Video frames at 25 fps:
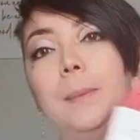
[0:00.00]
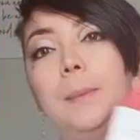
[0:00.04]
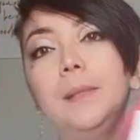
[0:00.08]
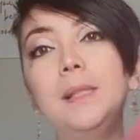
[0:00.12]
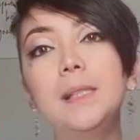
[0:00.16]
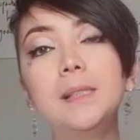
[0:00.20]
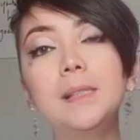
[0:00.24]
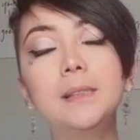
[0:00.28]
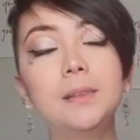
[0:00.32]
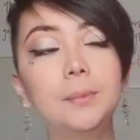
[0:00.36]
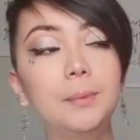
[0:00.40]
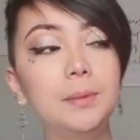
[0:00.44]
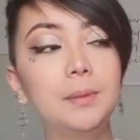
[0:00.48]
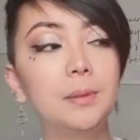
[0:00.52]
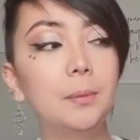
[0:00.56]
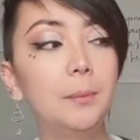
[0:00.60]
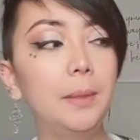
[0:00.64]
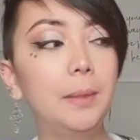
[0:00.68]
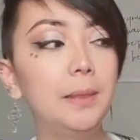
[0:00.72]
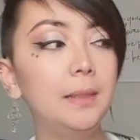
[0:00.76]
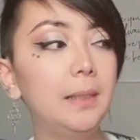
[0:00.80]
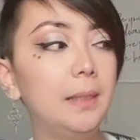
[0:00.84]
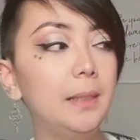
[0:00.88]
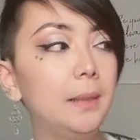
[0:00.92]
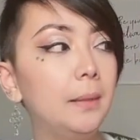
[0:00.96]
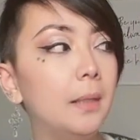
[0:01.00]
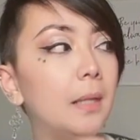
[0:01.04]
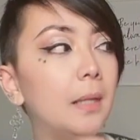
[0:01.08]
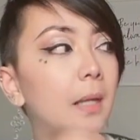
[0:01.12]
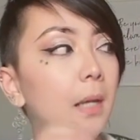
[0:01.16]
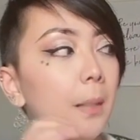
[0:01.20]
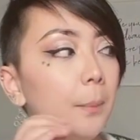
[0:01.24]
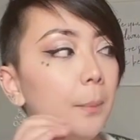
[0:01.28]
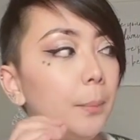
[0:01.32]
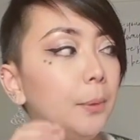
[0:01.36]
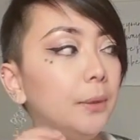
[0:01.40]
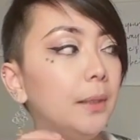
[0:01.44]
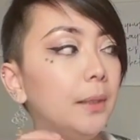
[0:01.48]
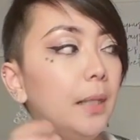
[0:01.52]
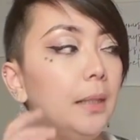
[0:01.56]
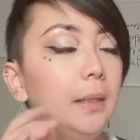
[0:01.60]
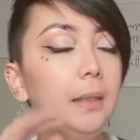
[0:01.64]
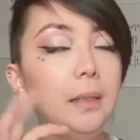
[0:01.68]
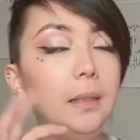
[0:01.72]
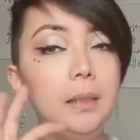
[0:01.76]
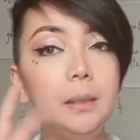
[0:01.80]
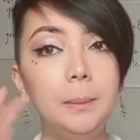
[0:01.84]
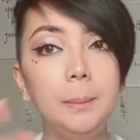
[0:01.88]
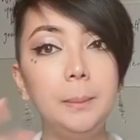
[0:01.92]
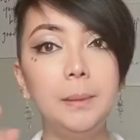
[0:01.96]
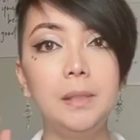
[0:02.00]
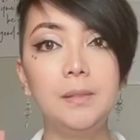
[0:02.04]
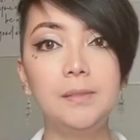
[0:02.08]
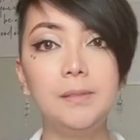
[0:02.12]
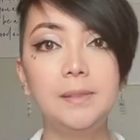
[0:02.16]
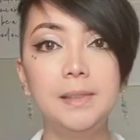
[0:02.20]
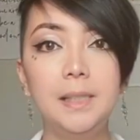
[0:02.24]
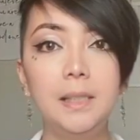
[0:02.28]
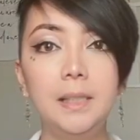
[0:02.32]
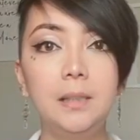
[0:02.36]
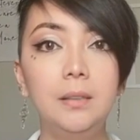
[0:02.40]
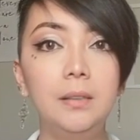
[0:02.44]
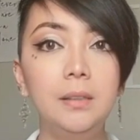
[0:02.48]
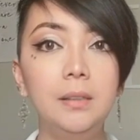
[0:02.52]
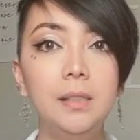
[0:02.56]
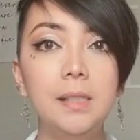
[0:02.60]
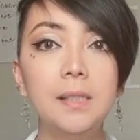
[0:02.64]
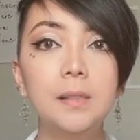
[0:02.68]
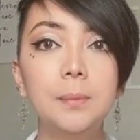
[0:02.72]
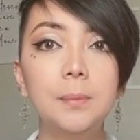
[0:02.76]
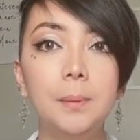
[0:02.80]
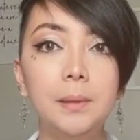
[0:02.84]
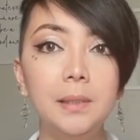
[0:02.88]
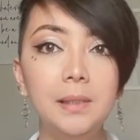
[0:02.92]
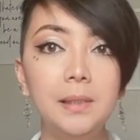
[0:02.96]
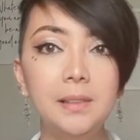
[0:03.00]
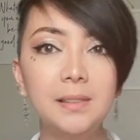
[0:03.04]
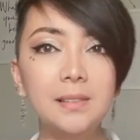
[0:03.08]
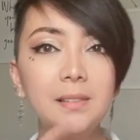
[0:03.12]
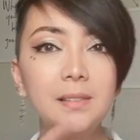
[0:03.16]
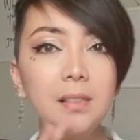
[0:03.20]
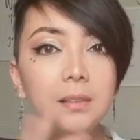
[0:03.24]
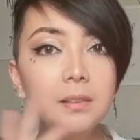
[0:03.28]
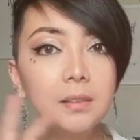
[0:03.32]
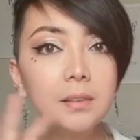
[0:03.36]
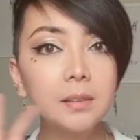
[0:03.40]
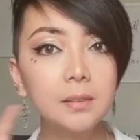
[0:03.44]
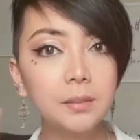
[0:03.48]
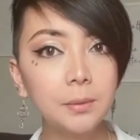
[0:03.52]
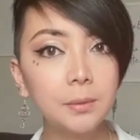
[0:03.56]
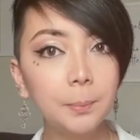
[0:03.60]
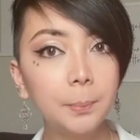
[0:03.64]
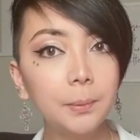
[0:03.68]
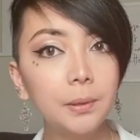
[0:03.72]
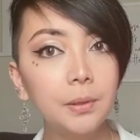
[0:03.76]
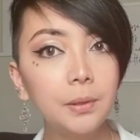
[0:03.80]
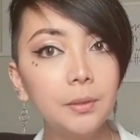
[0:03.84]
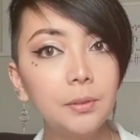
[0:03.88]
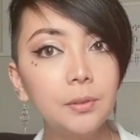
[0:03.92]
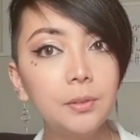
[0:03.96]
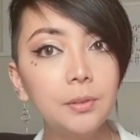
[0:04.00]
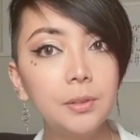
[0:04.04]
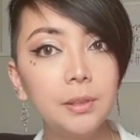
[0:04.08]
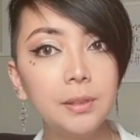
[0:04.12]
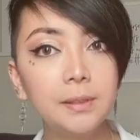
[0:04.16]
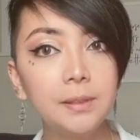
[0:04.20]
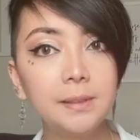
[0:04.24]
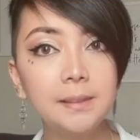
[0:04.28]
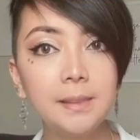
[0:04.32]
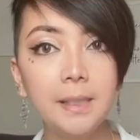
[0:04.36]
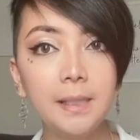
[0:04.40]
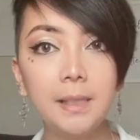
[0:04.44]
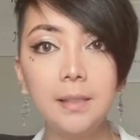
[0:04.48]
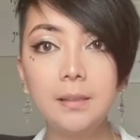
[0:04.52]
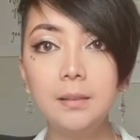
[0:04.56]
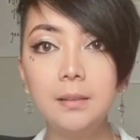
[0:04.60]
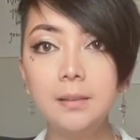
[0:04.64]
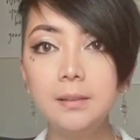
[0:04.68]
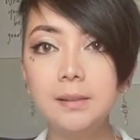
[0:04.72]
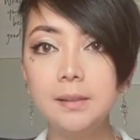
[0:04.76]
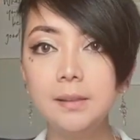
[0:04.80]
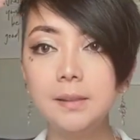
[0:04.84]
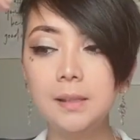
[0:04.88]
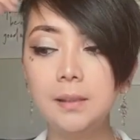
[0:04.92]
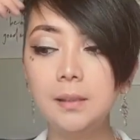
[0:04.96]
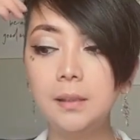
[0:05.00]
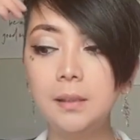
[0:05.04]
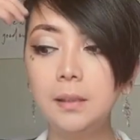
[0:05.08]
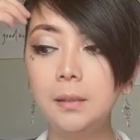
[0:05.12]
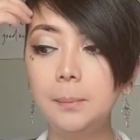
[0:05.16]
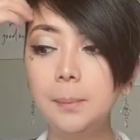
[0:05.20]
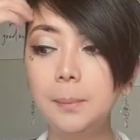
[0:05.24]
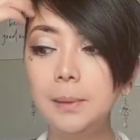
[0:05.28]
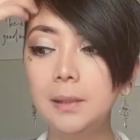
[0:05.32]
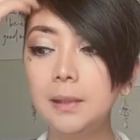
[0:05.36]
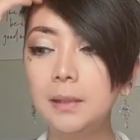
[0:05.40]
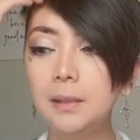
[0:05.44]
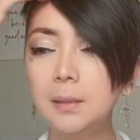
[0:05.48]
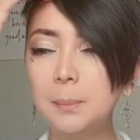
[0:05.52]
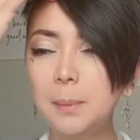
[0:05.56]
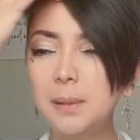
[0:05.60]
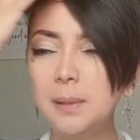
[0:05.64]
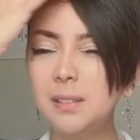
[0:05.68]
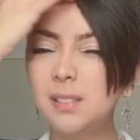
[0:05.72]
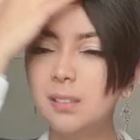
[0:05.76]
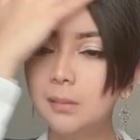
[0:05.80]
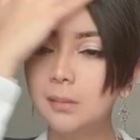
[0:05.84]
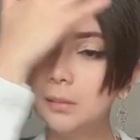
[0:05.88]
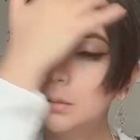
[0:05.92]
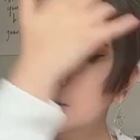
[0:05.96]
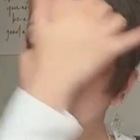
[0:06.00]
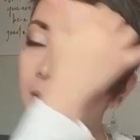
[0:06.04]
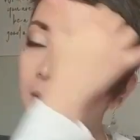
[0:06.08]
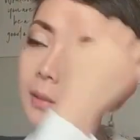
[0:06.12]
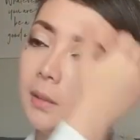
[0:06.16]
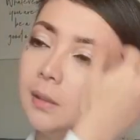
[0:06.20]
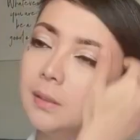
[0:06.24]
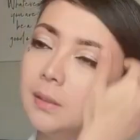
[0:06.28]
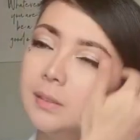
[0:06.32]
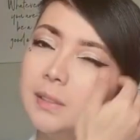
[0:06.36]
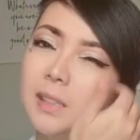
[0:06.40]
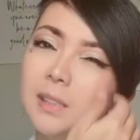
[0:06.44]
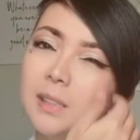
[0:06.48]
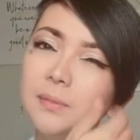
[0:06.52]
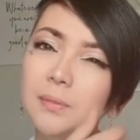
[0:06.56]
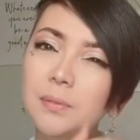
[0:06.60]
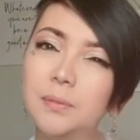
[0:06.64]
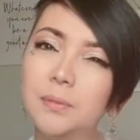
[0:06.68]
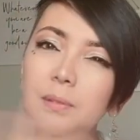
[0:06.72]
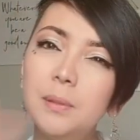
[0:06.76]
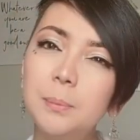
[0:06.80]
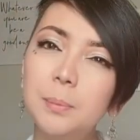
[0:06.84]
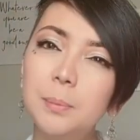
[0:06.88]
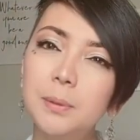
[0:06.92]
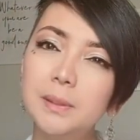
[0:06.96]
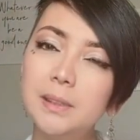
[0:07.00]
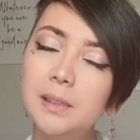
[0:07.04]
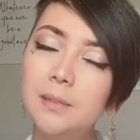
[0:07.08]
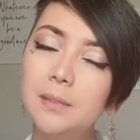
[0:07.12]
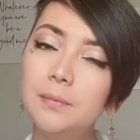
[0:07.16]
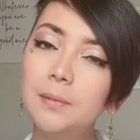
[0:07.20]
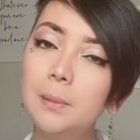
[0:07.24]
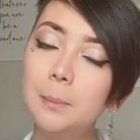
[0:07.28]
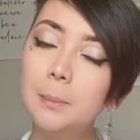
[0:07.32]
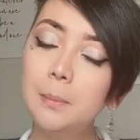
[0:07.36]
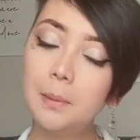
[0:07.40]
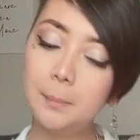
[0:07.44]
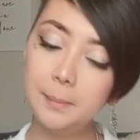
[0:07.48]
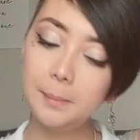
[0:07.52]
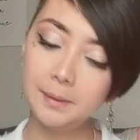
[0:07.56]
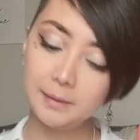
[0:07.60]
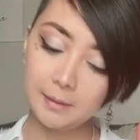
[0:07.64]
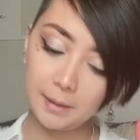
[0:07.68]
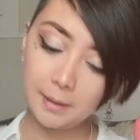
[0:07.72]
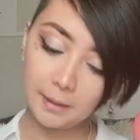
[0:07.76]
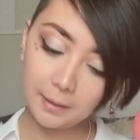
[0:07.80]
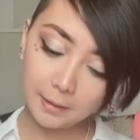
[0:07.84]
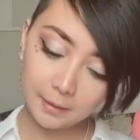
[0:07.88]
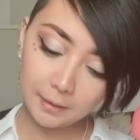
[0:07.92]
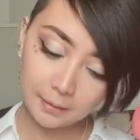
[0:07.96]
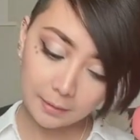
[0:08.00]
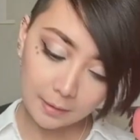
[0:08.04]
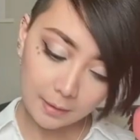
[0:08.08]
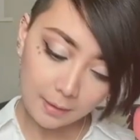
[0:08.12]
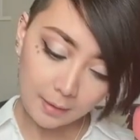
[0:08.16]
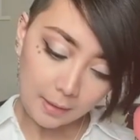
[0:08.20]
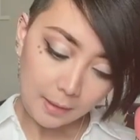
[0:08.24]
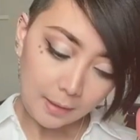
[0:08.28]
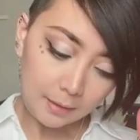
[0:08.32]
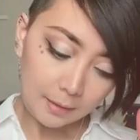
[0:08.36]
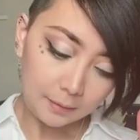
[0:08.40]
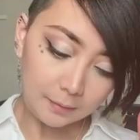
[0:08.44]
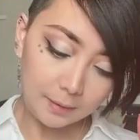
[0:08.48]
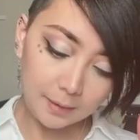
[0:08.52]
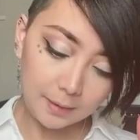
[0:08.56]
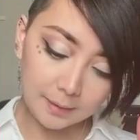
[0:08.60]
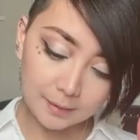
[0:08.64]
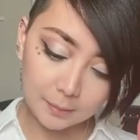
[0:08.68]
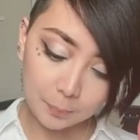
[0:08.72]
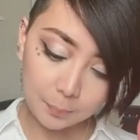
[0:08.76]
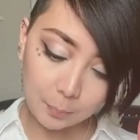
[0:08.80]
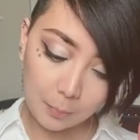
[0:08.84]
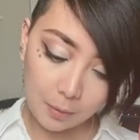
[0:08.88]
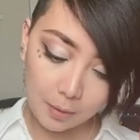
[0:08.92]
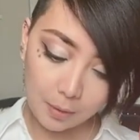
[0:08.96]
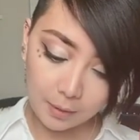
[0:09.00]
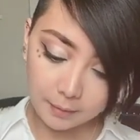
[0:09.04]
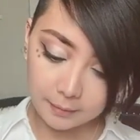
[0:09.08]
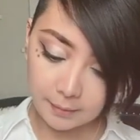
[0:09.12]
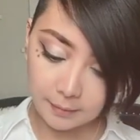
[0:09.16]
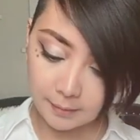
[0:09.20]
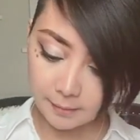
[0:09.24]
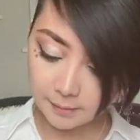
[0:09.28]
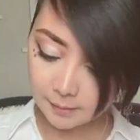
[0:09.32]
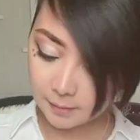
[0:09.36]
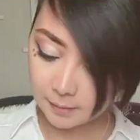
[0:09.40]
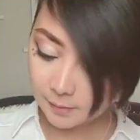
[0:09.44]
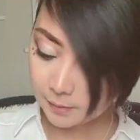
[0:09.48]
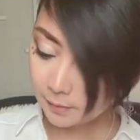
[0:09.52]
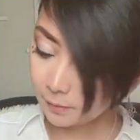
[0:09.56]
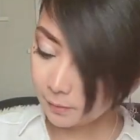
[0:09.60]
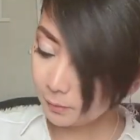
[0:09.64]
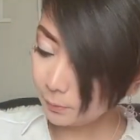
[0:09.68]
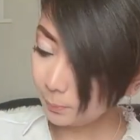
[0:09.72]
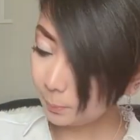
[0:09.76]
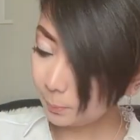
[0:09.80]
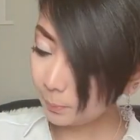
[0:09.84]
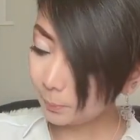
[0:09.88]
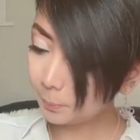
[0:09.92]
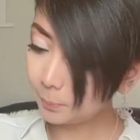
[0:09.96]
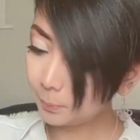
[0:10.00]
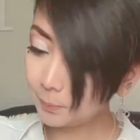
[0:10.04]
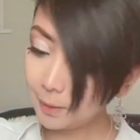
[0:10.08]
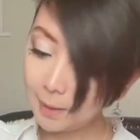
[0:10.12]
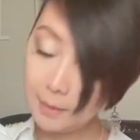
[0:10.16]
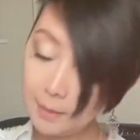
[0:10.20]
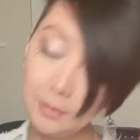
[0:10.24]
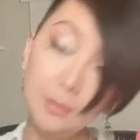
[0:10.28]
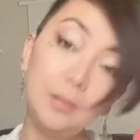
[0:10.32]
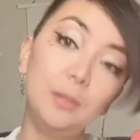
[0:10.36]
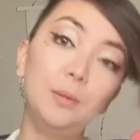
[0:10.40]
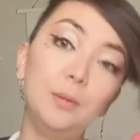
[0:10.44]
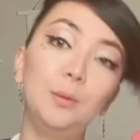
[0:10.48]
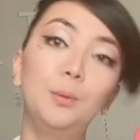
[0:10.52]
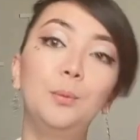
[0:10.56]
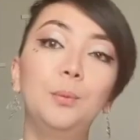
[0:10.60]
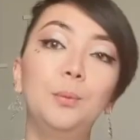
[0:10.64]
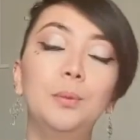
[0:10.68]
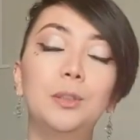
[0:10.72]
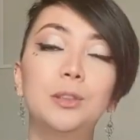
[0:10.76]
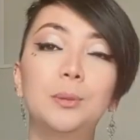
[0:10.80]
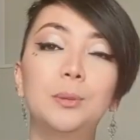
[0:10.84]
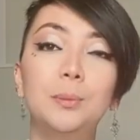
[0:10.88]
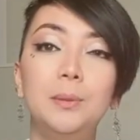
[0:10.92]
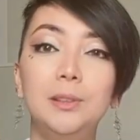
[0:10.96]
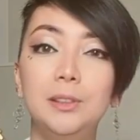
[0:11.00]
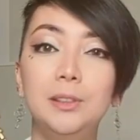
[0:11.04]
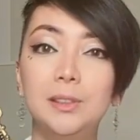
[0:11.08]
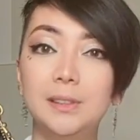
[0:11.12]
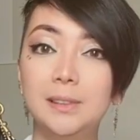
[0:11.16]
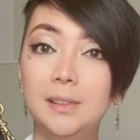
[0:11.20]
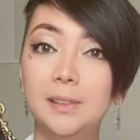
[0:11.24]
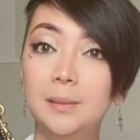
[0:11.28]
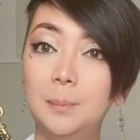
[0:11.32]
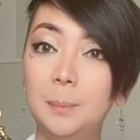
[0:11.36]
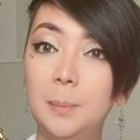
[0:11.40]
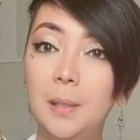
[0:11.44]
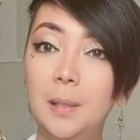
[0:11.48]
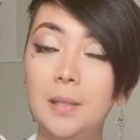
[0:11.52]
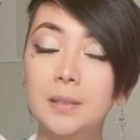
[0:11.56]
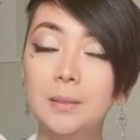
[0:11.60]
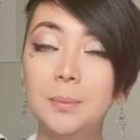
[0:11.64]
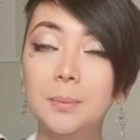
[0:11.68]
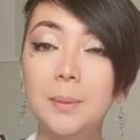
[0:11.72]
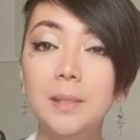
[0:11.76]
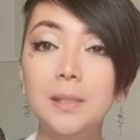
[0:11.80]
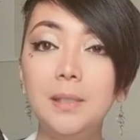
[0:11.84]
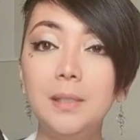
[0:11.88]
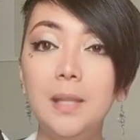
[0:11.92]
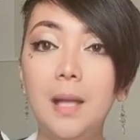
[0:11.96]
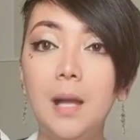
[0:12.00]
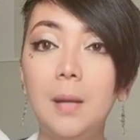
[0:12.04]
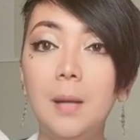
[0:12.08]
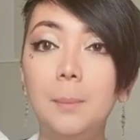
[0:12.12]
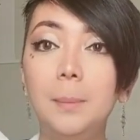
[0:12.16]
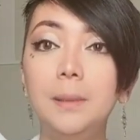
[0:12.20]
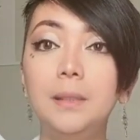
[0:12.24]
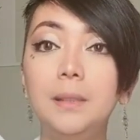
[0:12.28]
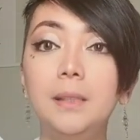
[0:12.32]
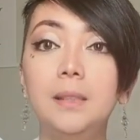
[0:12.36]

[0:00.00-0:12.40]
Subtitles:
that's the reason why they put a little bit of sale on this one. It's not super huge sale, it's just a little bit, like what, 10-15% if I'm not mistaken. This one is super brand new, which we just unboxed right now, but it